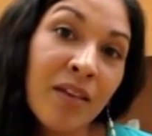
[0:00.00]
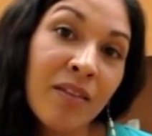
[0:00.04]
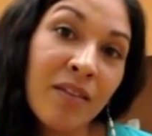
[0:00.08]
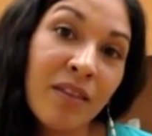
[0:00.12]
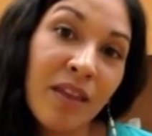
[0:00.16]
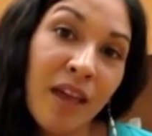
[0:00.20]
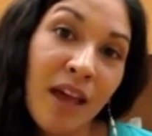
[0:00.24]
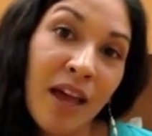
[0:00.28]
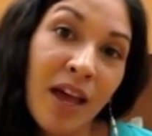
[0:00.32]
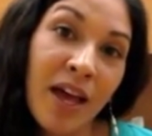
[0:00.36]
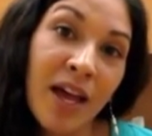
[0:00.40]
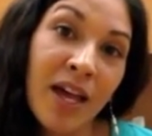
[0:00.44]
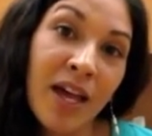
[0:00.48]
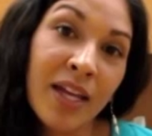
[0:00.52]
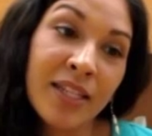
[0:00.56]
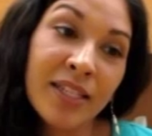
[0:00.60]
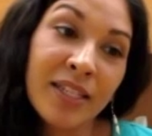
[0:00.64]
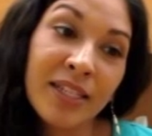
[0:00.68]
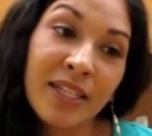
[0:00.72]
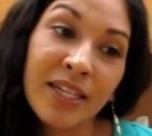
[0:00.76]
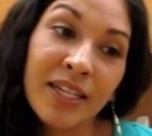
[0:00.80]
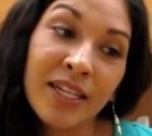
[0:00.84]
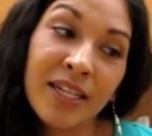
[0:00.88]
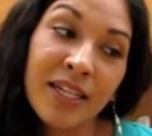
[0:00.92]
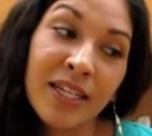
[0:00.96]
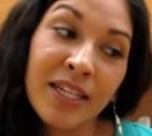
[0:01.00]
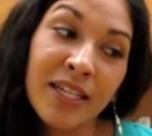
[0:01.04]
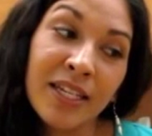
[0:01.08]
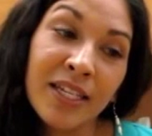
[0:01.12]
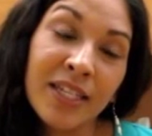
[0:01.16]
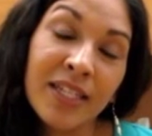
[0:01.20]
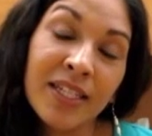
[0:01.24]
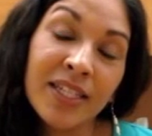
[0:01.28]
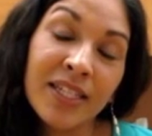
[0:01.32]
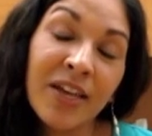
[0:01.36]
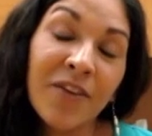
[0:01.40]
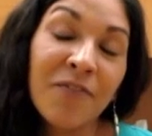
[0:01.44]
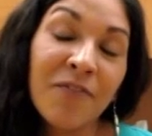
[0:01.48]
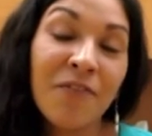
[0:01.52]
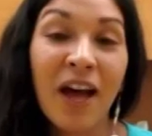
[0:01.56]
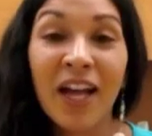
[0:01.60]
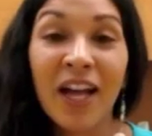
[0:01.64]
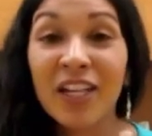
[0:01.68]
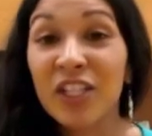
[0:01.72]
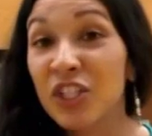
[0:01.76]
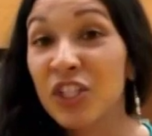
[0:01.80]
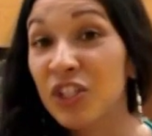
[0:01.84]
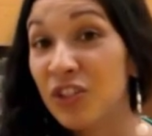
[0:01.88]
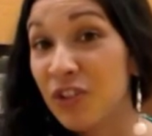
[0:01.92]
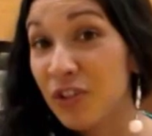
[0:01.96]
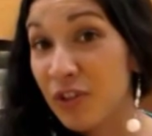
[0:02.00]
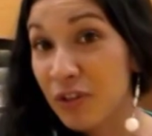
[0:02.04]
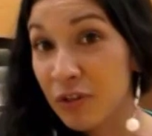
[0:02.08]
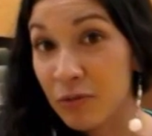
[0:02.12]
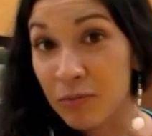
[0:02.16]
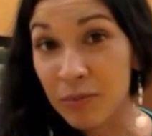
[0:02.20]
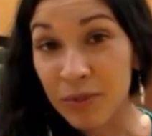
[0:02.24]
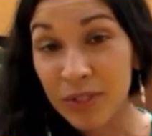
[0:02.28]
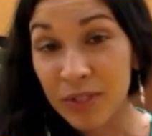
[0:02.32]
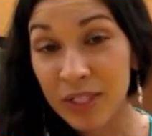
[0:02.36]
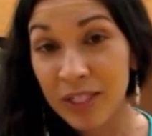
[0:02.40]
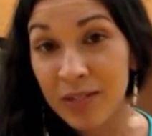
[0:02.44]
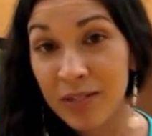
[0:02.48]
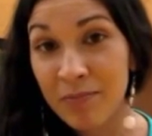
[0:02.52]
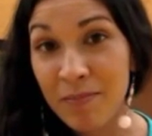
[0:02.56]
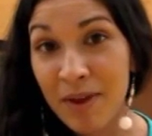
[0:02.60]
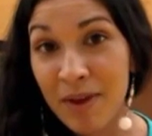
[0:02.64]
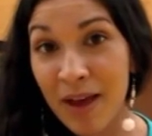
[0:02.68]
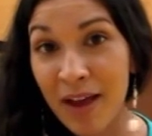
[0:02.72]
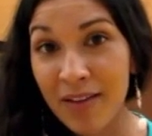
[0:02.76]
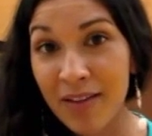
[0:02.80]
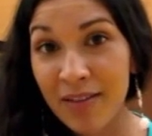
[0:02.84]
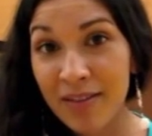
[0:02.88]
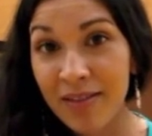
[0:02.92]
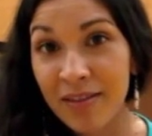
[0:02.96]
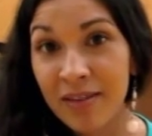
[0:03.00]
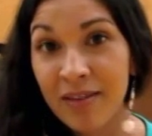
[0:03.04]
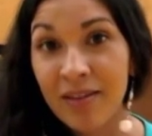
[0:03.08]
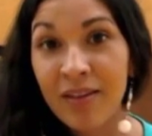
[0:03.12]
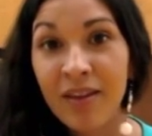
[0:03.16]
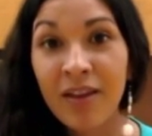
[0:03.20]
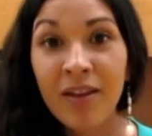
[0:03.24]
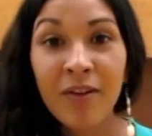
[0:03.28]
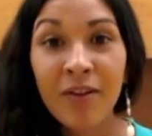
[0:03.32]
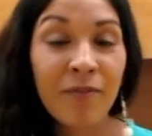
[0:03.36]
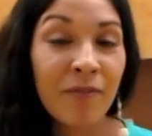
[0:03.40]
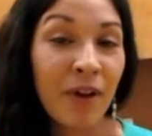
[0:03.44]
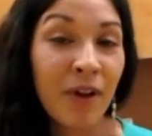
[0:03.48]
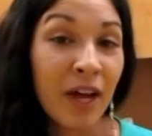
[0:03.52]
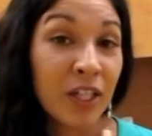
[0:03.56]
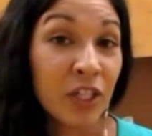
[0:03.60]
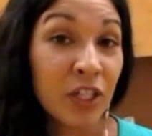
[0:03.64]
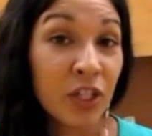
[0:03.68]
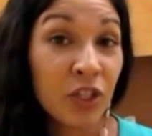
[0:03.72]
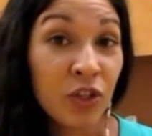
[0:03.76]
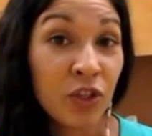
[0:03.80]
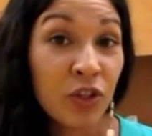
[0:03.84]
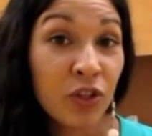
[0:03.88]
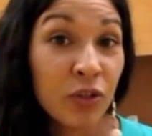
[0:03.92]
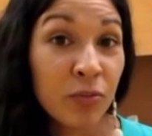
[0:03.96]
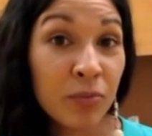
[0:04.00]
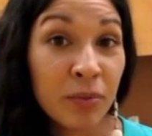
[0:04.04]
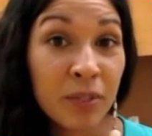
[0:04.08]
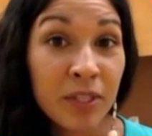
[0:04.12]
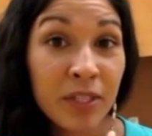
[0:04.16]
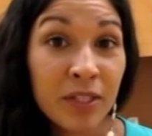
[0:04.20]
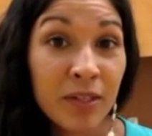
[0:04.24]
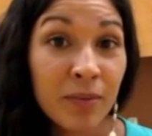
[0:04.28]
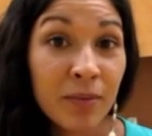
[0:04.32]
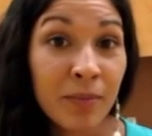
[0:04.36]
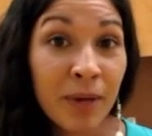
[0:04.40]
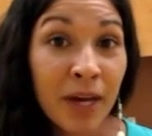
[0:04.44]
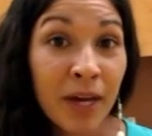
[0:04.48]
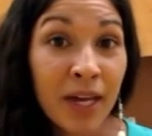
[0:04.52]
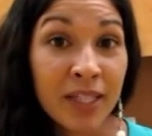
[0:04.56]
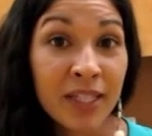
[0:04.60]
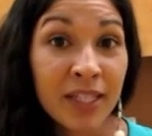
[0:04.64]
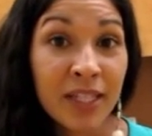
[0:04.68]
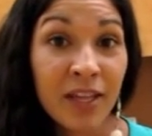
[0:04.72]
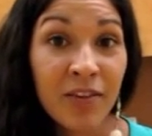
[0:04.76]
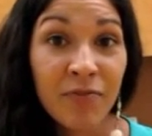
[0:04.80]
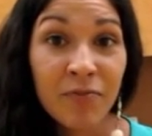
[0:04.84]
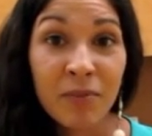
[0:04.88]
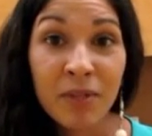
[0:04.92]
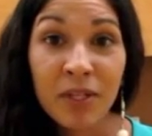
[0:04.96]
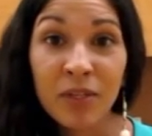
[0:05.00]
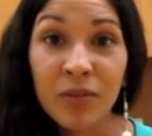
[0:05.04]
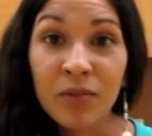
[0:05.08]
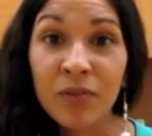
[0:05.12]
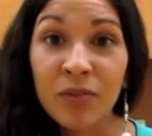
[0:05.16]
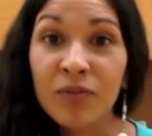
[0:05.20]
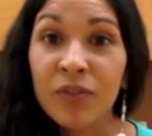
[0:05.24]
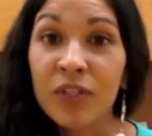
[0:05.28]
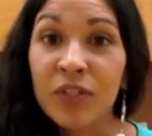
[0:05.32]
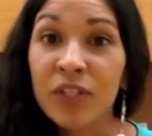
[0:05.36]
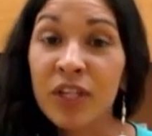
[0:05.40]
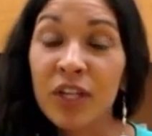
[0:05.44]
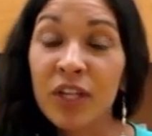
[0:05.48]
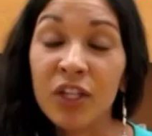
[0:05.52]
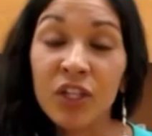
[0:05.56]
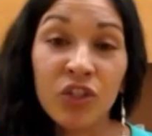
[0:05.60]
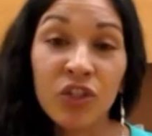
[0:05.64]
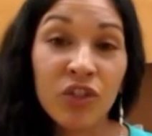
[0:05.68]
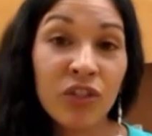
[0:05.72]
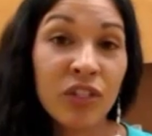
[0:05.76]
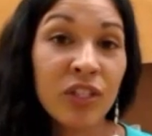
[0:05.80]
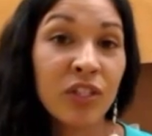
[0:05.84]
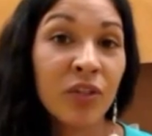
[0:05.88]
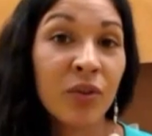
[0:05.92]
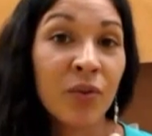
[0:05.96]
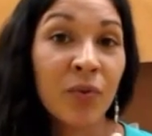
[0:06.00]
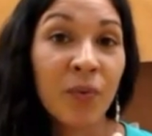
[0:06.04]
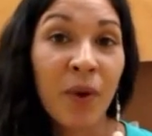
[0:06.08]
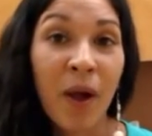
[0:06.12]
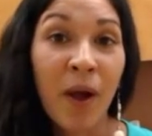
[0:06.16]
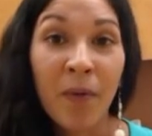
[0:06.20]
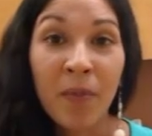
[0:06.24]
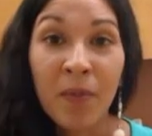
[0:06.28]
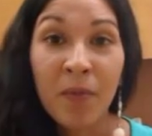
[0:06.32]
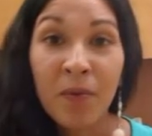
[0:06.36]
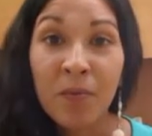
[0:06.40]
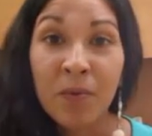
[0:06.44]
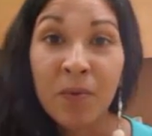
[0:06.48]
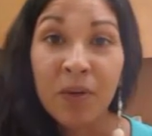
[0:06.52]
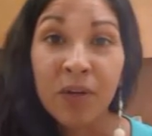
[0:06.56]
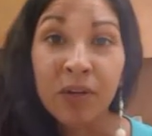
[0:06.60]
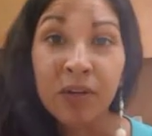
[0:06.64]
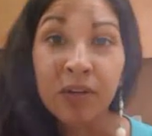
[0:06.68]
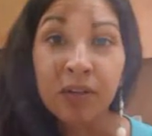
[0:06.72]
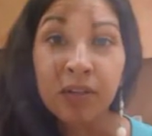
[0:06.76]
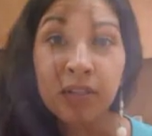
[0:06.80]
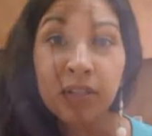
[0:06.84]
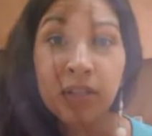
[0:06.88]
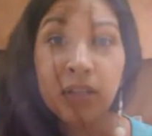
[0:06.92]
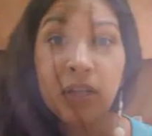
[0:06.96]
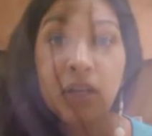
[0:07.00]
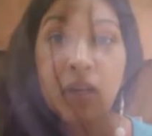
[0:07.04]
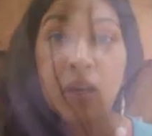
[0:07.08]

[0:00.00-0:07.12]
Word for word: that is a vaginal herbal steam bath. Vaginal herbal steam baths have been used for centuries around the world